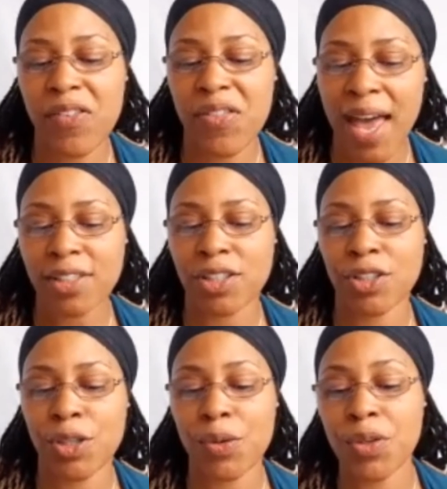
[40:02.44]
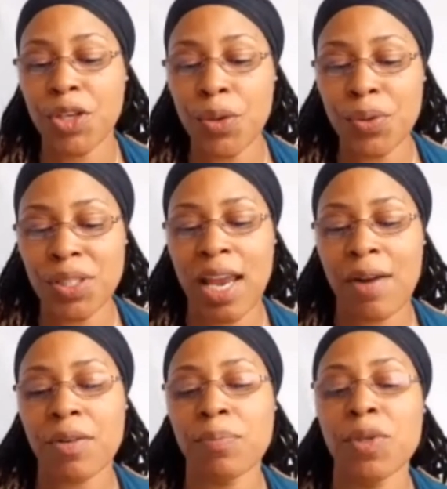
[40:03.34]
give thanks to the
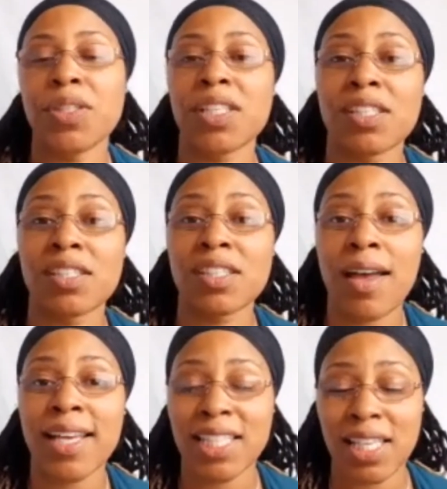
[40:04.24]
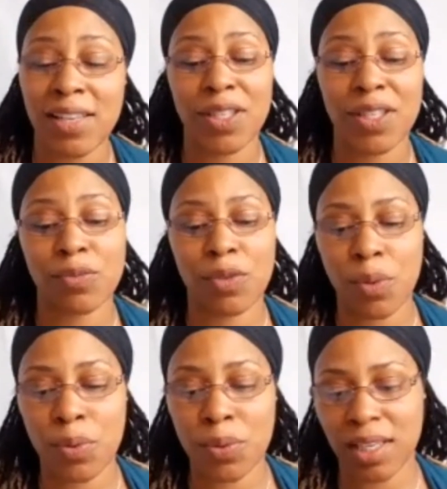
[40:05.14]
Unitarian Music Society for this
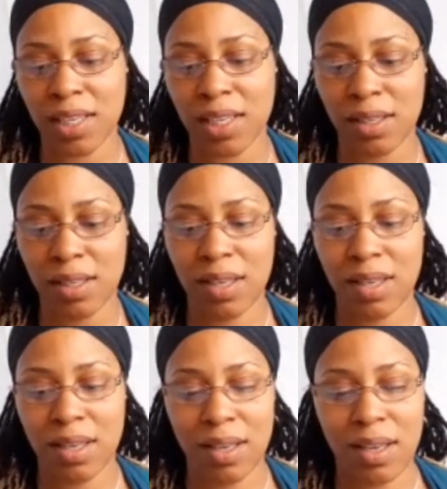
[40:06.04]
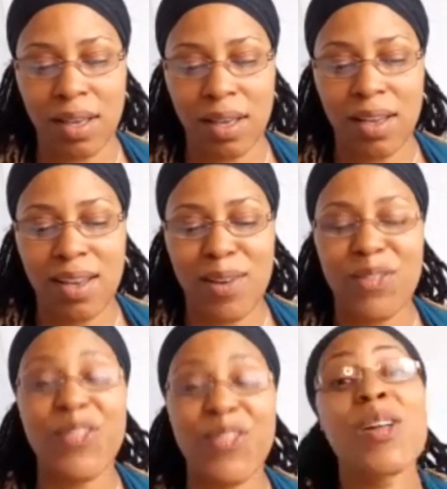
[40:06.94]
recording.
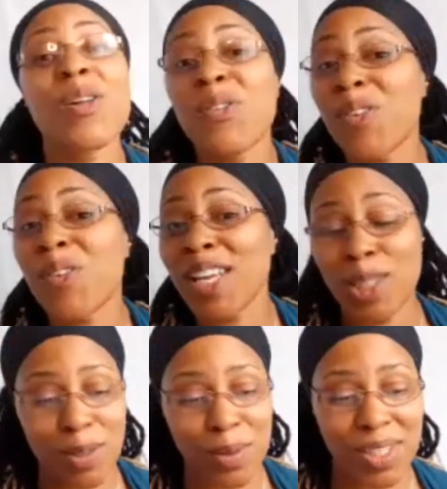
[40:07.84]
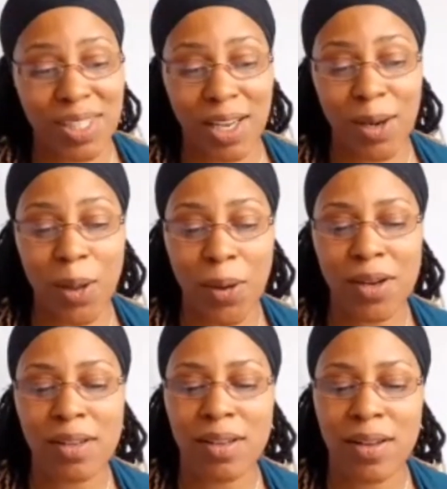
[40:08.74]
Feel free to sing
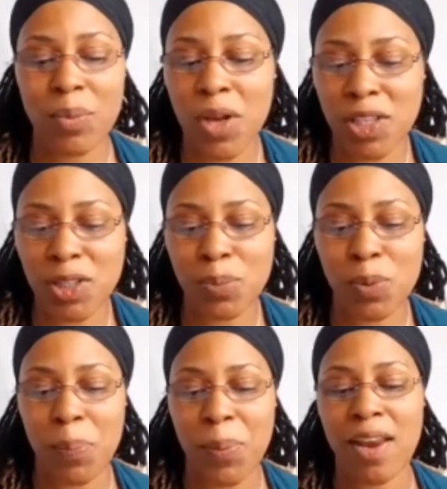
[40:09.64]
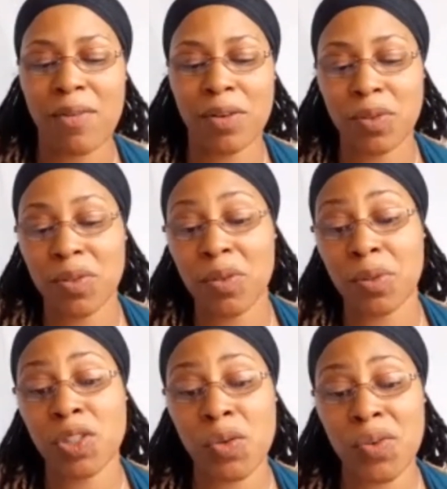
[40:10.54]
along, and the words will appear on your
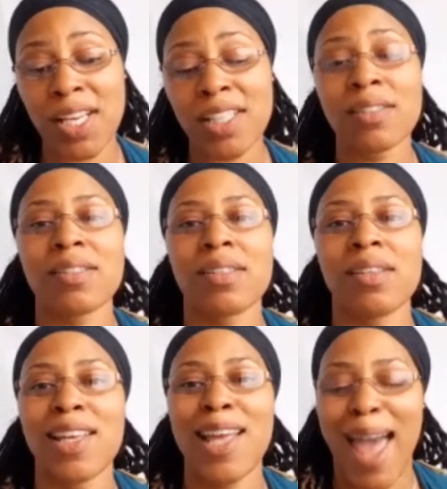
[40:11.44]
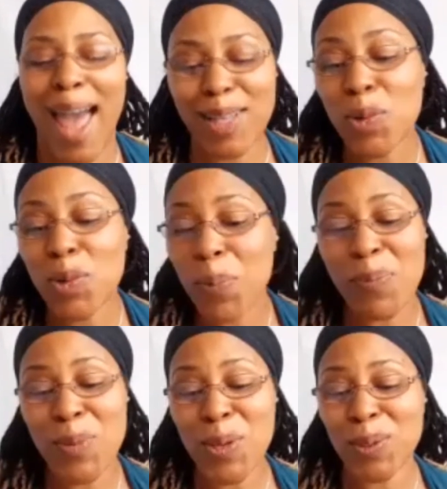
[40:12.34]
screens, and you'll be
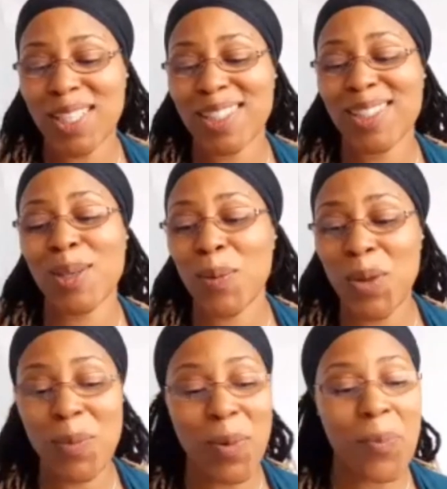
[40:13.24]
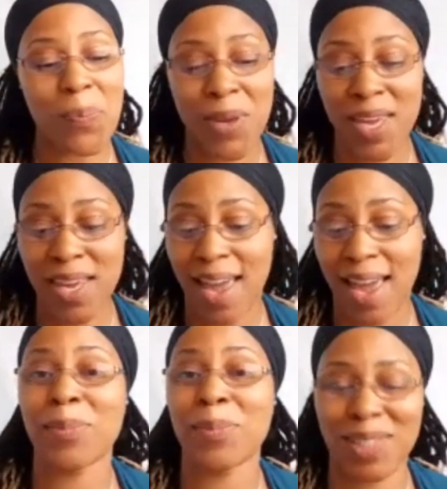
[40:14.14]
muted, so we won't be
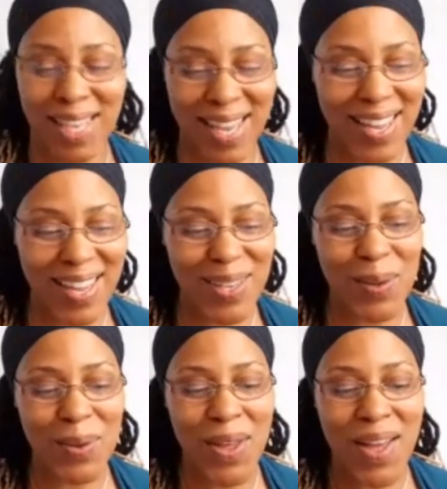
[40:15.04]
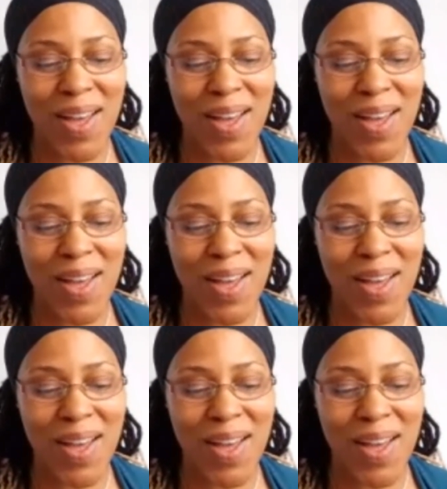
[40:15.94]
able to hear you,